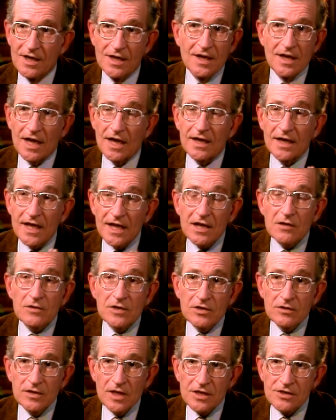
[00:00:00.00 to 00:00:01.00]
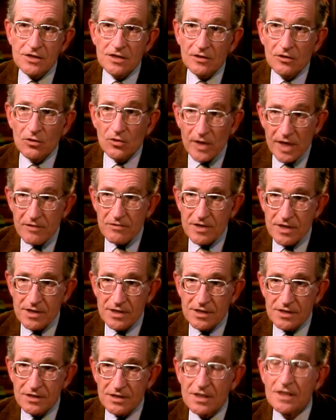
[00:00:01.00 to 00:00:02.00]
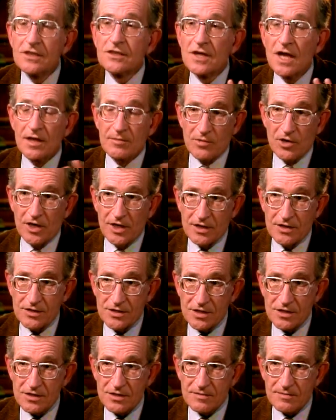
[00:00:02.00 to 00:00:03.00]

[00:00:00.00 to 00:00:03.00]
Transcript: And anyone who doesn't agree with this is not part of the system.